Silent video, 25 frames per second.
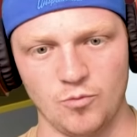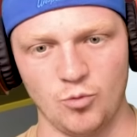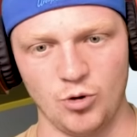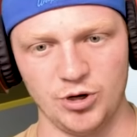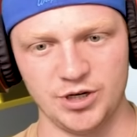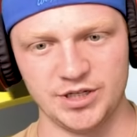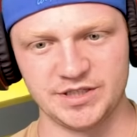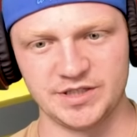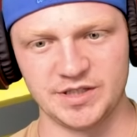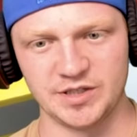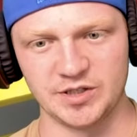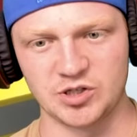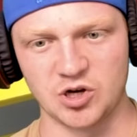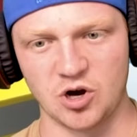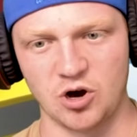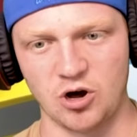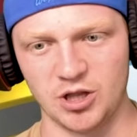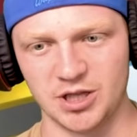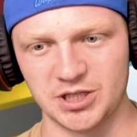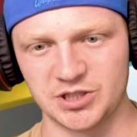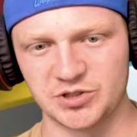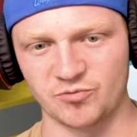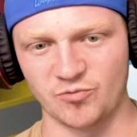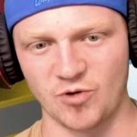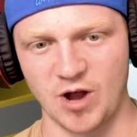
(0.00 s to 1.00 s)
What is the
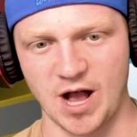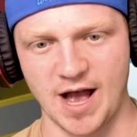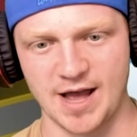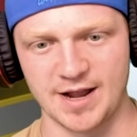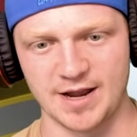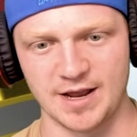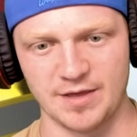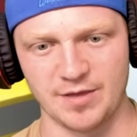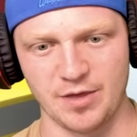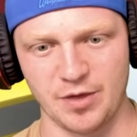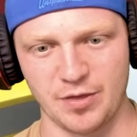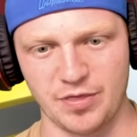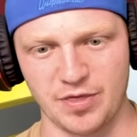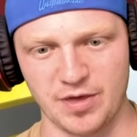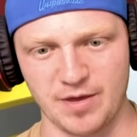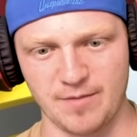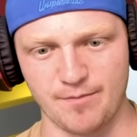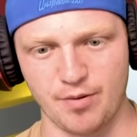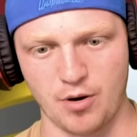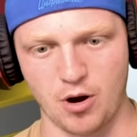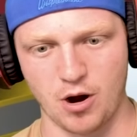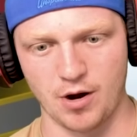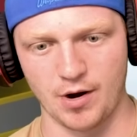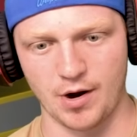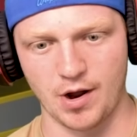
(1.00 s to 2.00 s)
tallest ride in the theme
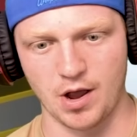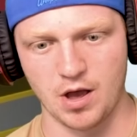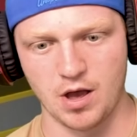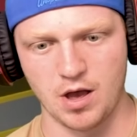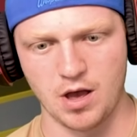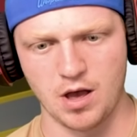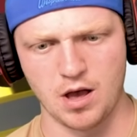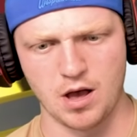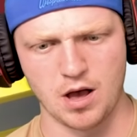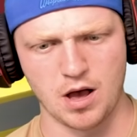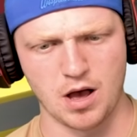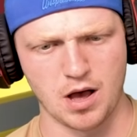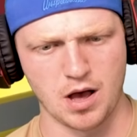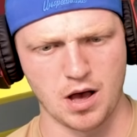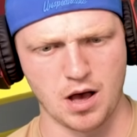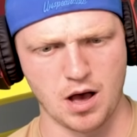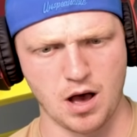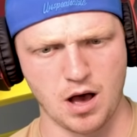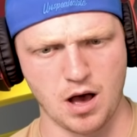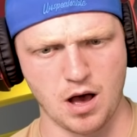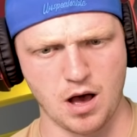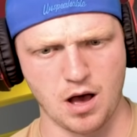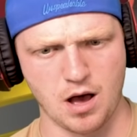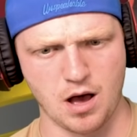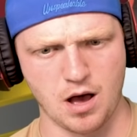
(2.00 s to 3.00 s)
park?
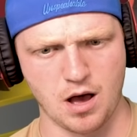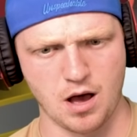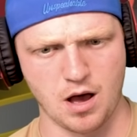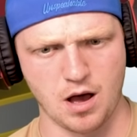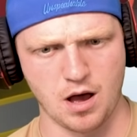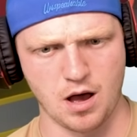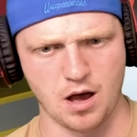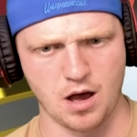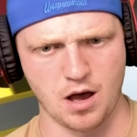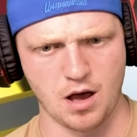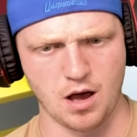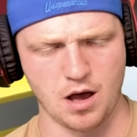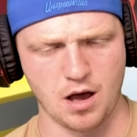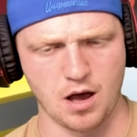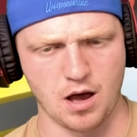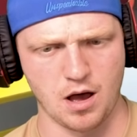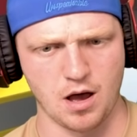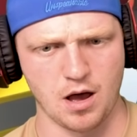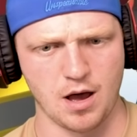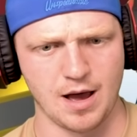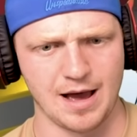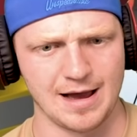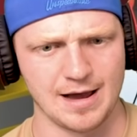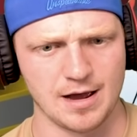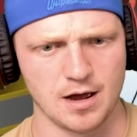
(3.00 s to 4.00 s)

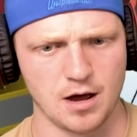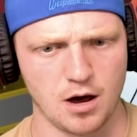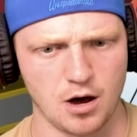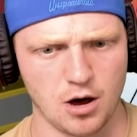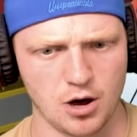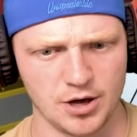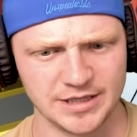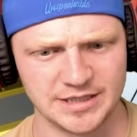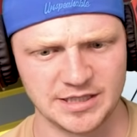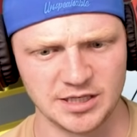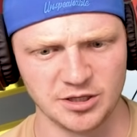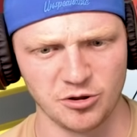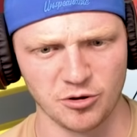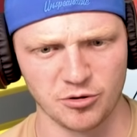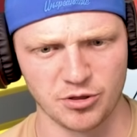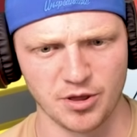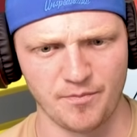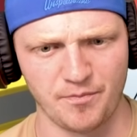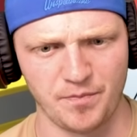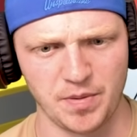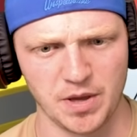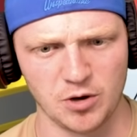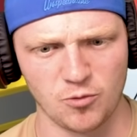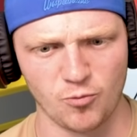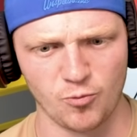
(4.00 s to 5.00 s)
Oh, it's either the
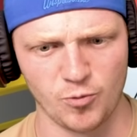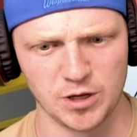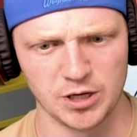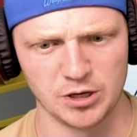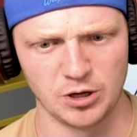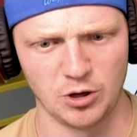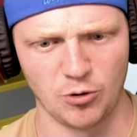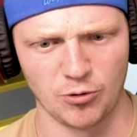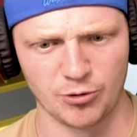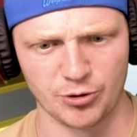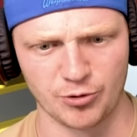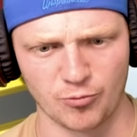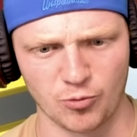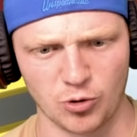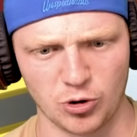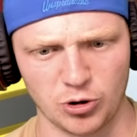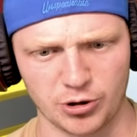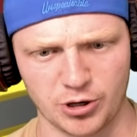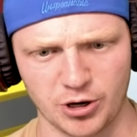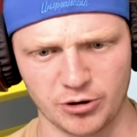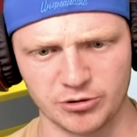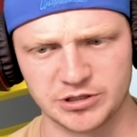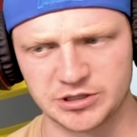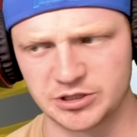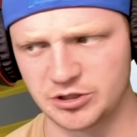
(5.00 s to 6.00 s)
big wheel or the roller
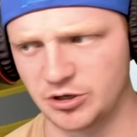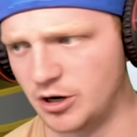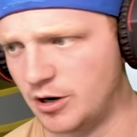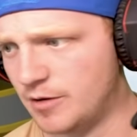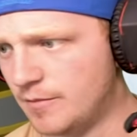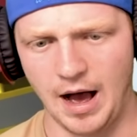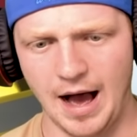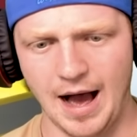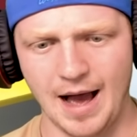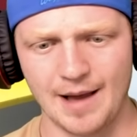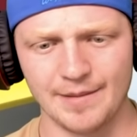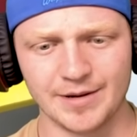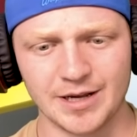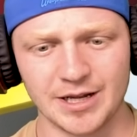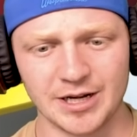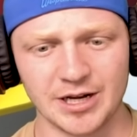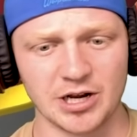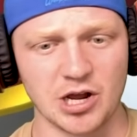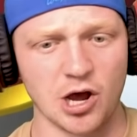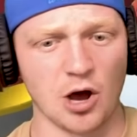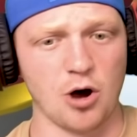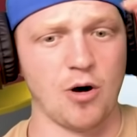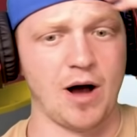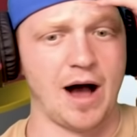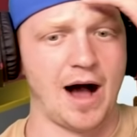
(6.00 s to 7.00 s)
coaster. I'm gonna
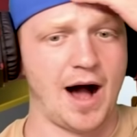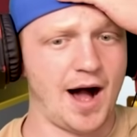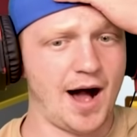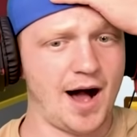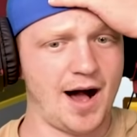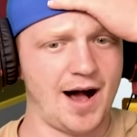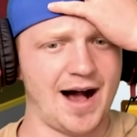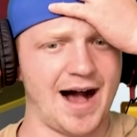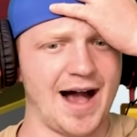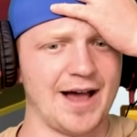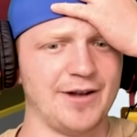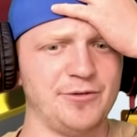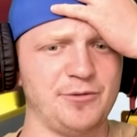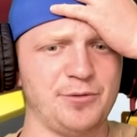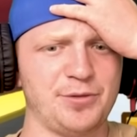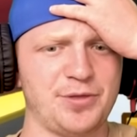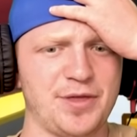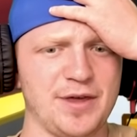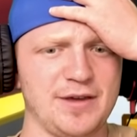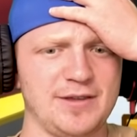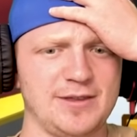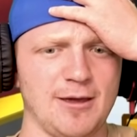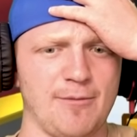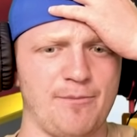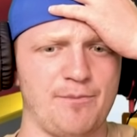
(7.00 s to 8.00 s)
go, I don't
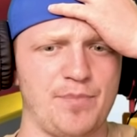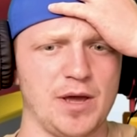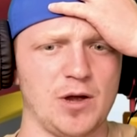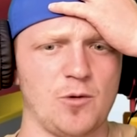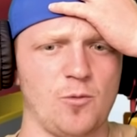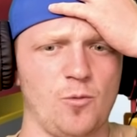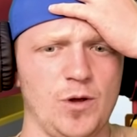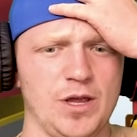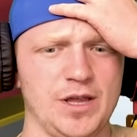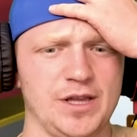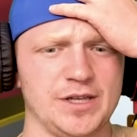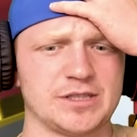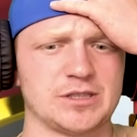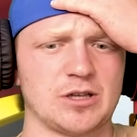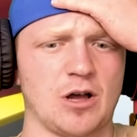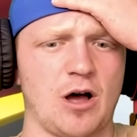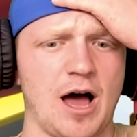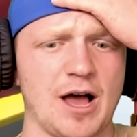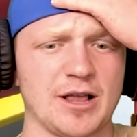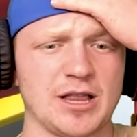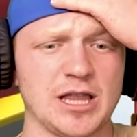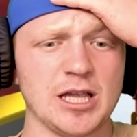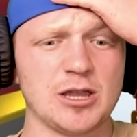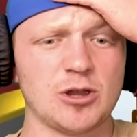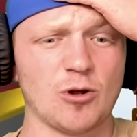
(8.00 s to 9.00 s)
think the big wheel is tall.
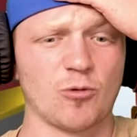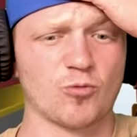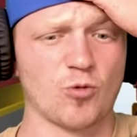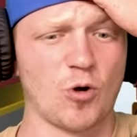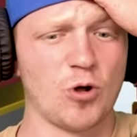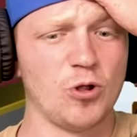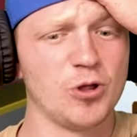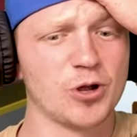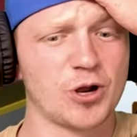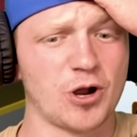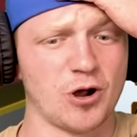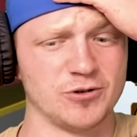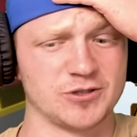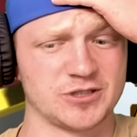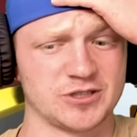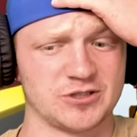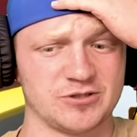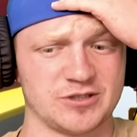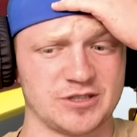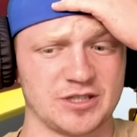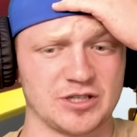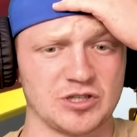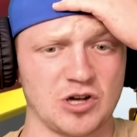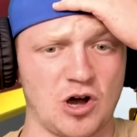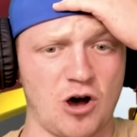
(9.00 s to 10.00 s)
I think the roller coaster
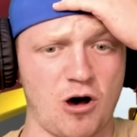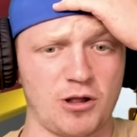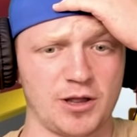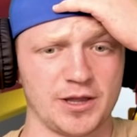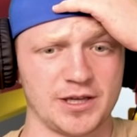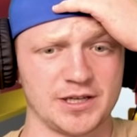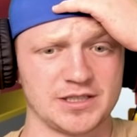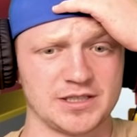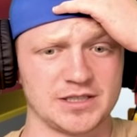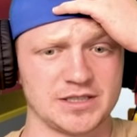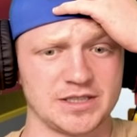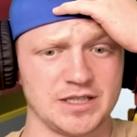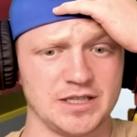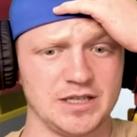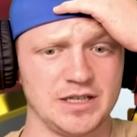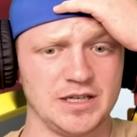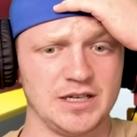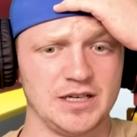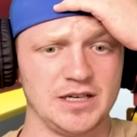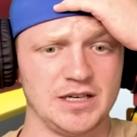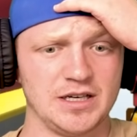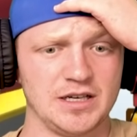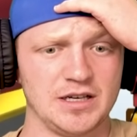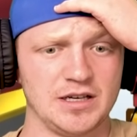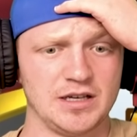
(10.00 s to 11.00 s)
is the tallest.
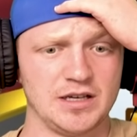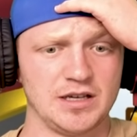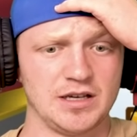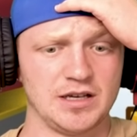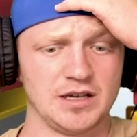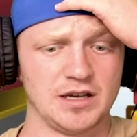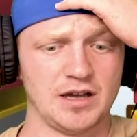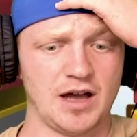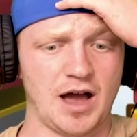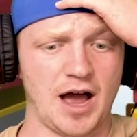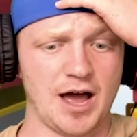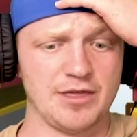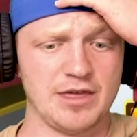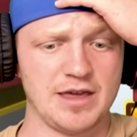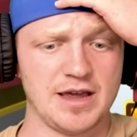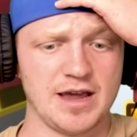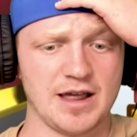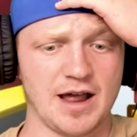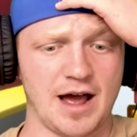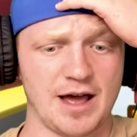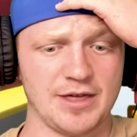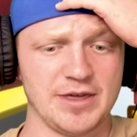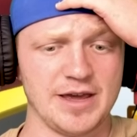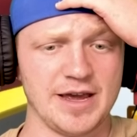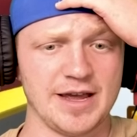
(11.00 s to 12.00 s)
I think
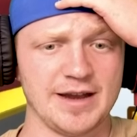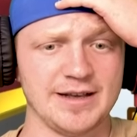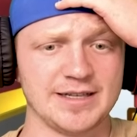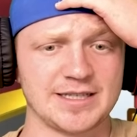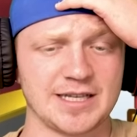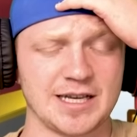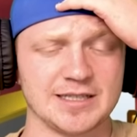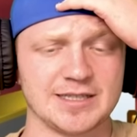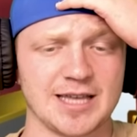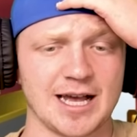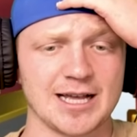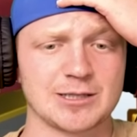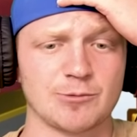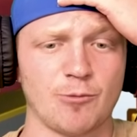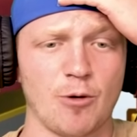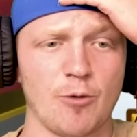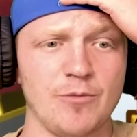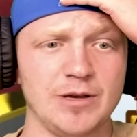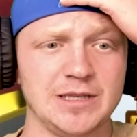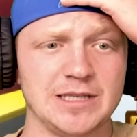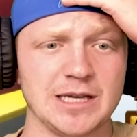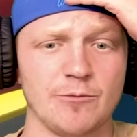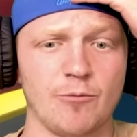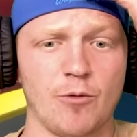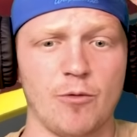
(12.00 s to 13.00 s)
it is, because that's what
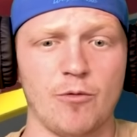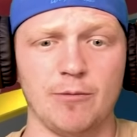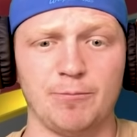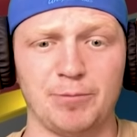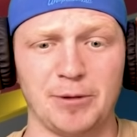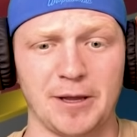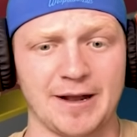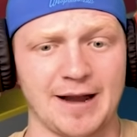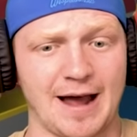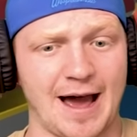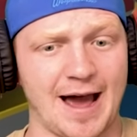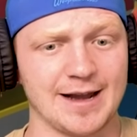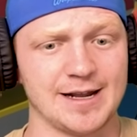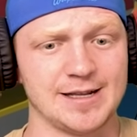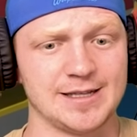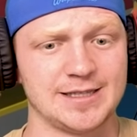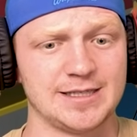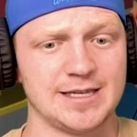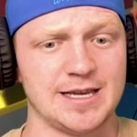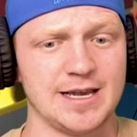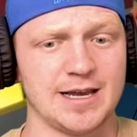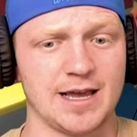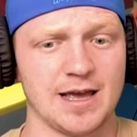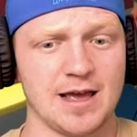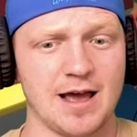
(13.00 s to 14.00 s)
we did when we played hide and
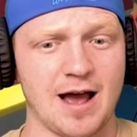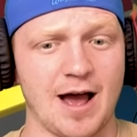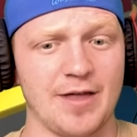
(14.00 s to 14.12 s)
seek.